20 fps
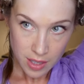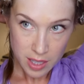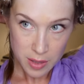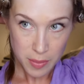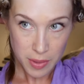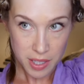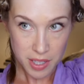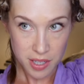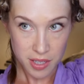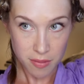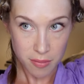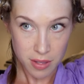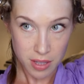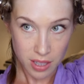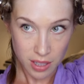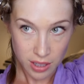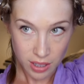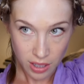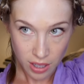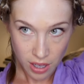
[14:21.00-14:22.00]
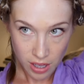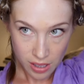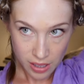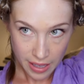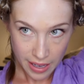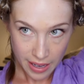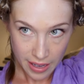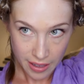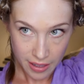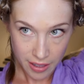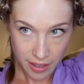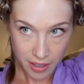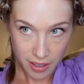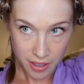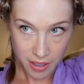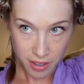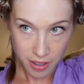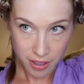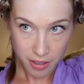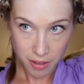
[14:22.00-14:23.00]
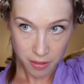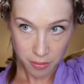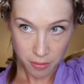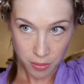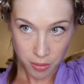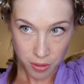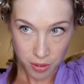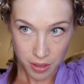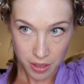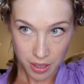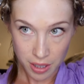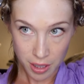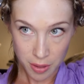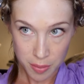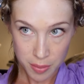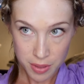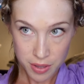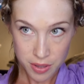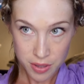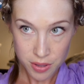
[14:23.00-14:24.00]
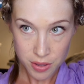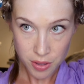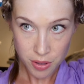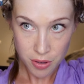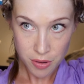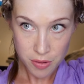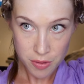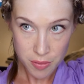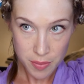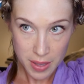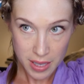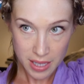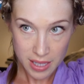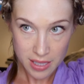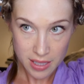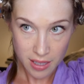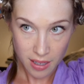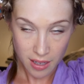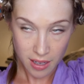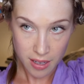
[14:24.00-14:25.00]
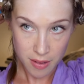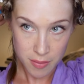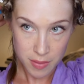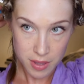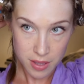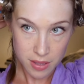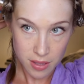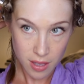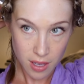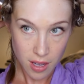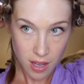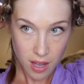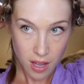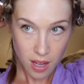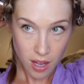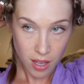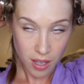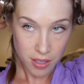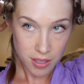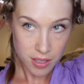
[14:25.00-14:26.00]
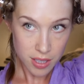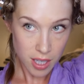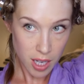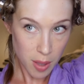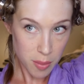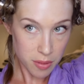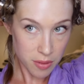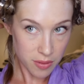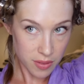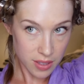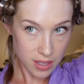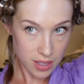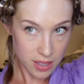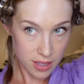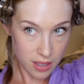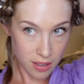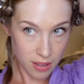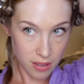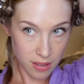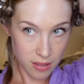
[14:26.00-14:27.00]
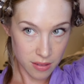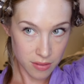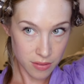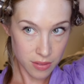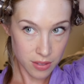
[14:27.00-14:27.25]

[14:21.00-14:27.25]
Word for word: especially with the long hair, you're gonna roll it up so many times on top of itself